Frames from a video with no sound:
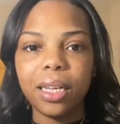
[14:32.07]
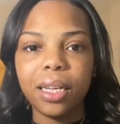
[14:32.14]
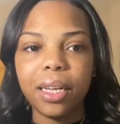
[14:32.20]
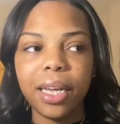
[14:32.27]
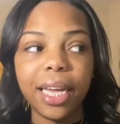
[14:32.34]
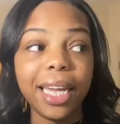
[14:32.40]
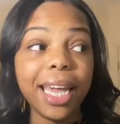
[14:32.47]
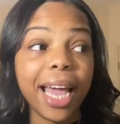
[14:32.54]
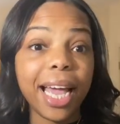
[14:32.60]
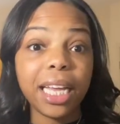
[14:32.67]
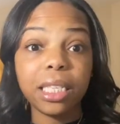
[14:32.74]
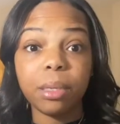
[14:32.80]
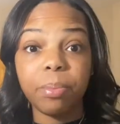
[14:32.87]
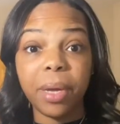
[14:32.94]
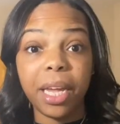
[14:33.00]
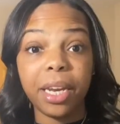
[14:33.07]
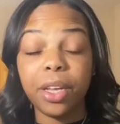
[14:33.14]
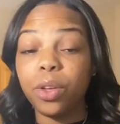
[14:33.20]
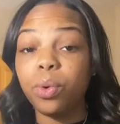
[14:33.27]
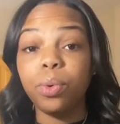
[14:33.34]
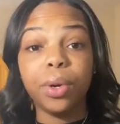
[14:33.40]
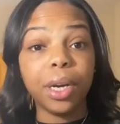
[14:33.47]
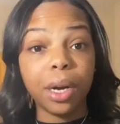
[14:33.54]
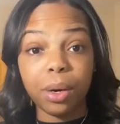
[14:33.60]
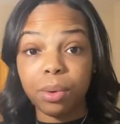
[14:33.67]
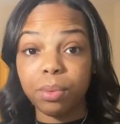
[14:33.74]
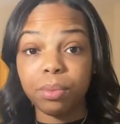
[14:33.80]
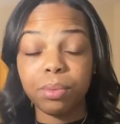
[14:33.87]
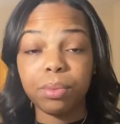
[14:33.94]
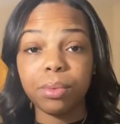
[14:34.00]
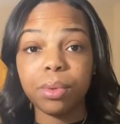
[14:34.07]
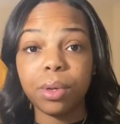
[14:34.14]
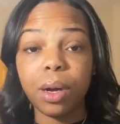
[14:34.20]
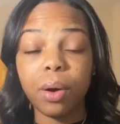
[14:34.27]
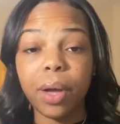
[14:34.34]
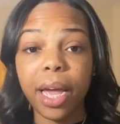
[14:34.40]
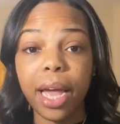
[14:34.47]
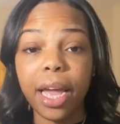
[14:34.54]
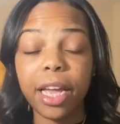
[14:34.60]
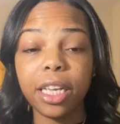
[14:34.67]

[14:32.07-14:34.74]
he has a man and you don't, okay?